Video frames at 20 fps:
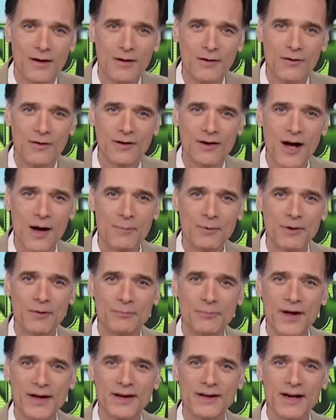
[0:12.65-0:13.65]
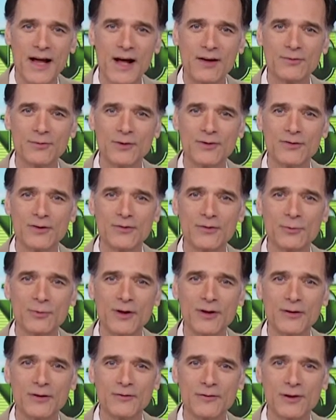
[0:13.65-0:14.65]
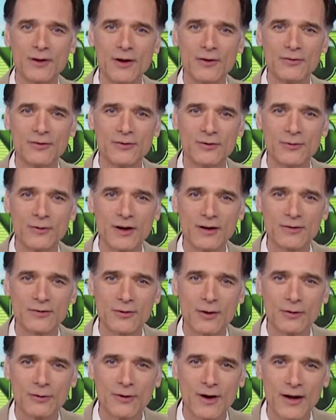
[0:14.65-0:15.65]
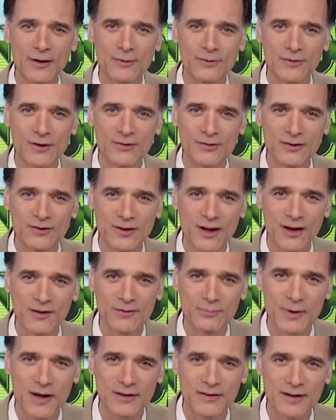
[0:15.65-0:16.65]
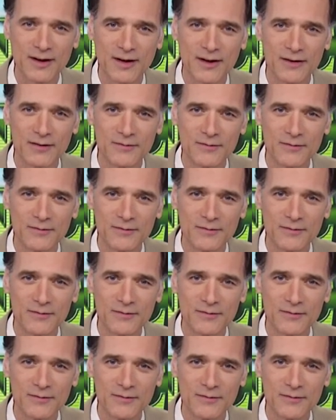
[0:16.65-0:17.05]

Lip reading: A couple of big announcements this week. You've closed a direct solar acquisition. Tell us about that.